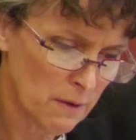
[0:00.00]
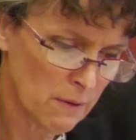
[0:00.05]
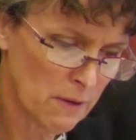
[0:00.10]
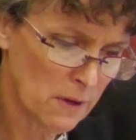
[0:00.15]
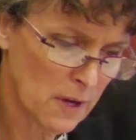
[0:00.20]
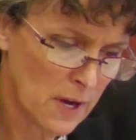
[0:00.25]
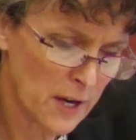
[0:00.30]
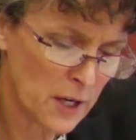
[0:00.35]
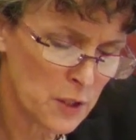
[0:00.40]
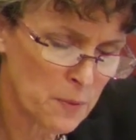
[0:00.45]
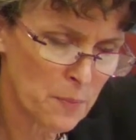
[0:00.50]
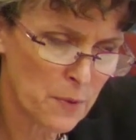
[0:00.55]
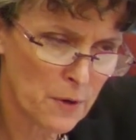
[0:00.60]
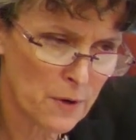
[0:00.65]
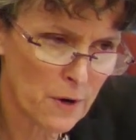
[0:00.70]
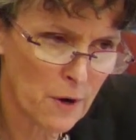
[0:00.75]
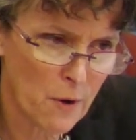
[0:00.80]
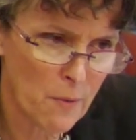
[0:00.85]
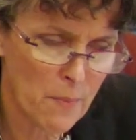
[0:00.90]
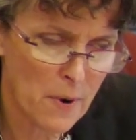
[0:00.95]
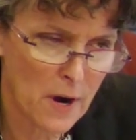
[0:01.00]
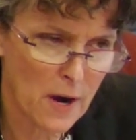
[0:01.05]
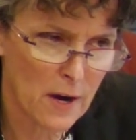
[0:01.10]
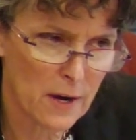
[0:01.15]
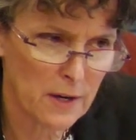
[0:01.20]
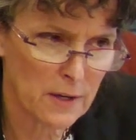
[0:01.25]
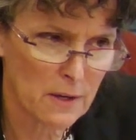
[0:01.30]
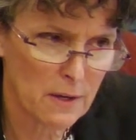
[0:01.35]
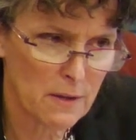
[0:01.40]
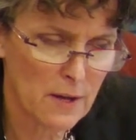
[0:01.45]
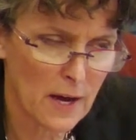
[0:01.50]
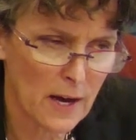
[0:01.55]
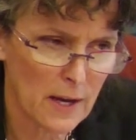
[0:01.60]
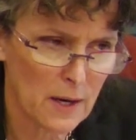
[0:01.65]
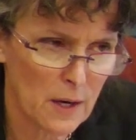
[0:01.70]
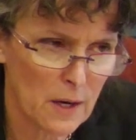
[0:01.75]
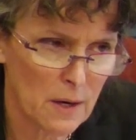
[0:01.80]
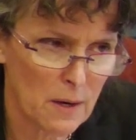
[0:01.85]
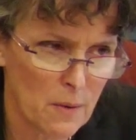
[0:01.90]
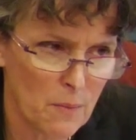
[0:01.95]
the expert opined
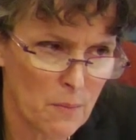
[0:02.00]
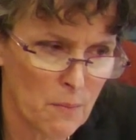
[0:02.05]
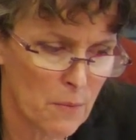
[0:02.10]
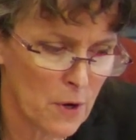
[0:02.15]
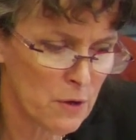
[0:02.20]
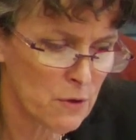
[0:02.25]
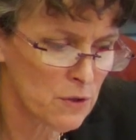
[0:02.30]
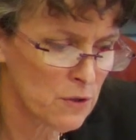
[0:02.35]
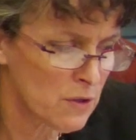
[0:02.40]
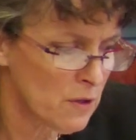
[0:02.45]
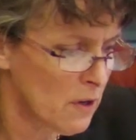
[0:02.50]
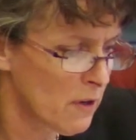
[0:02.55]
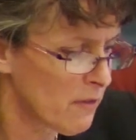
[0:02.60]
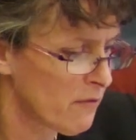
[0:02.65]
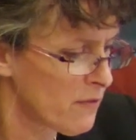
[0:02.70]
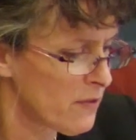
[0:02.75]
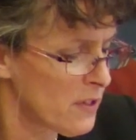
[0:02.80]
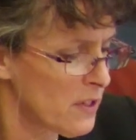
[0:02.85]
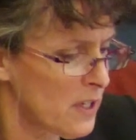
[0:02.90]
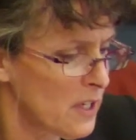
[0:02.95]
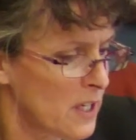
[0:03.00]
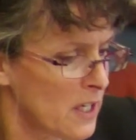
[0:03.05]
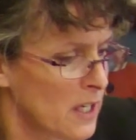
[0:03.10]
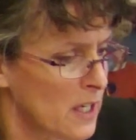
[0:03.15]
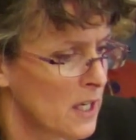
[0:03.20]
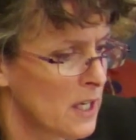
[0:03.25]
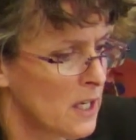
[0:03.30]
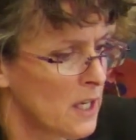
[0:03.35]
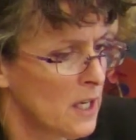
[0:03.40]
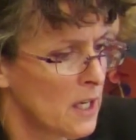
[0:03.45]
that most of the